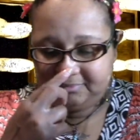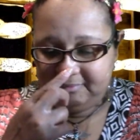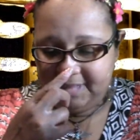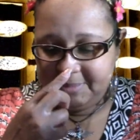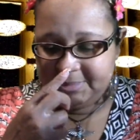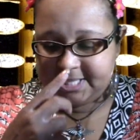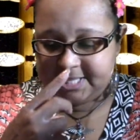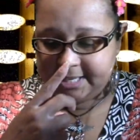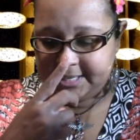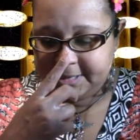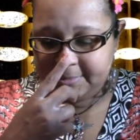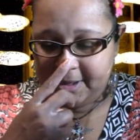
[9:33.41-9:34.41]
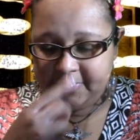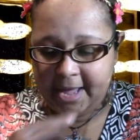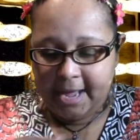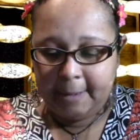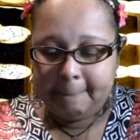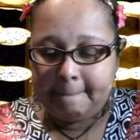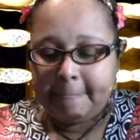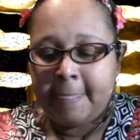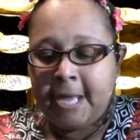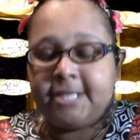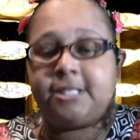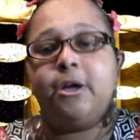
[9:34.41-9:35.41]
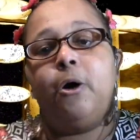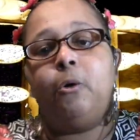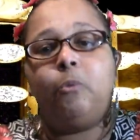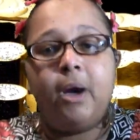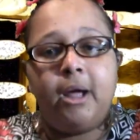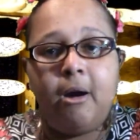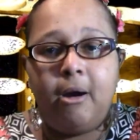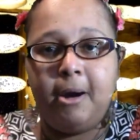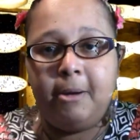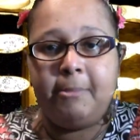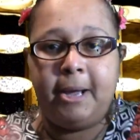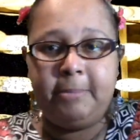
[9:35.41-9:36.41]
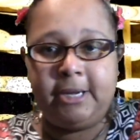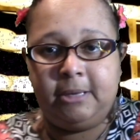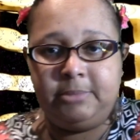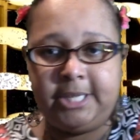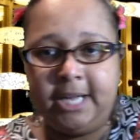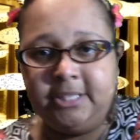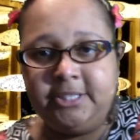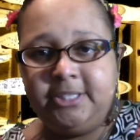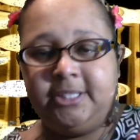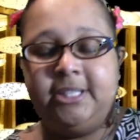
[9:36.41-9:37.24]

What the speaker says: I'm excited about that. So what are my makeup challenges?